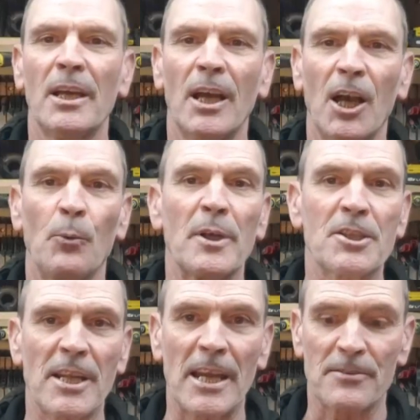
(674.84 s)
uh, which
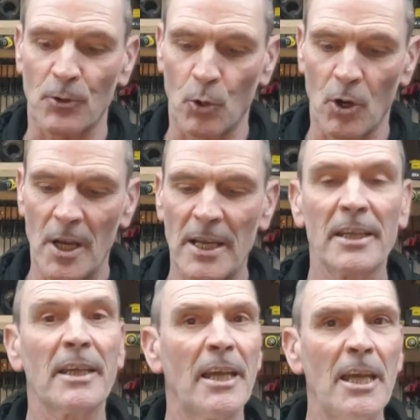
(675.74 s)
stands for
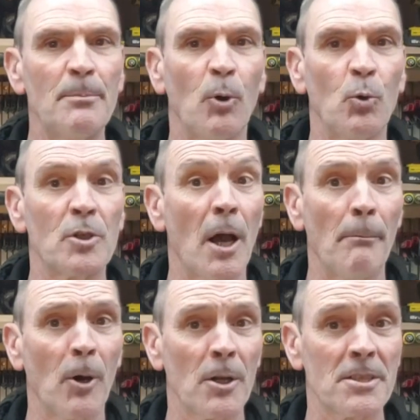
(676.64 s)
keyboard
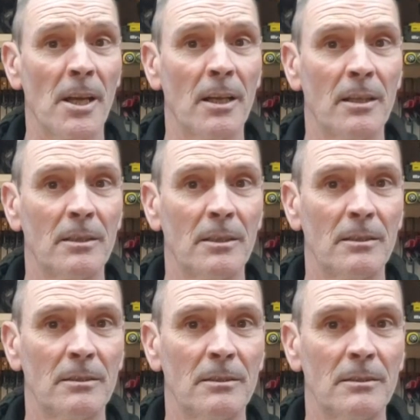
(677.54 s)
monitor.
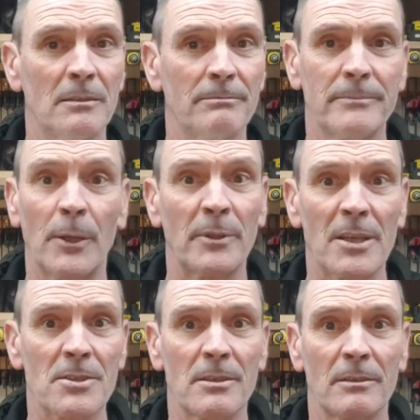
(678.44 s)
No it
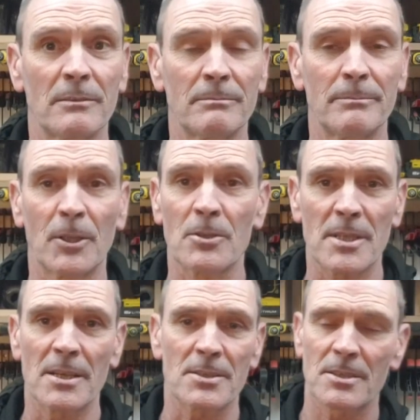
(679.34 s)
doesn't, because
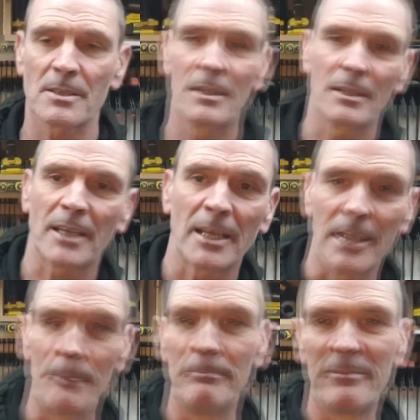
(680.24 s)
that's
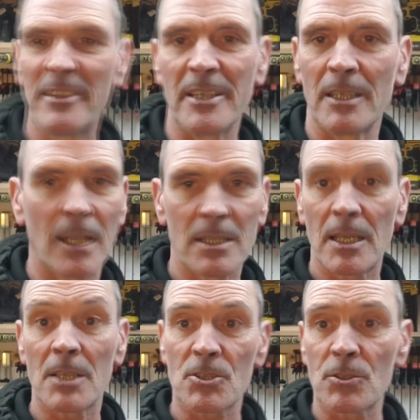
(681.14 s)
K M V, that,
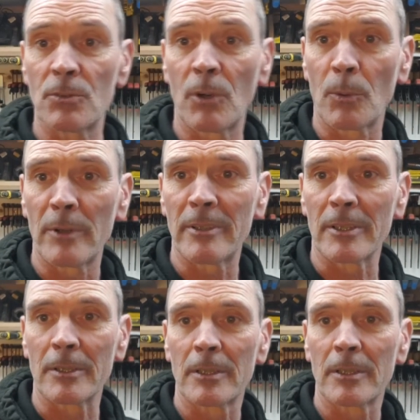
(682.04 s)
that's the wrong way around.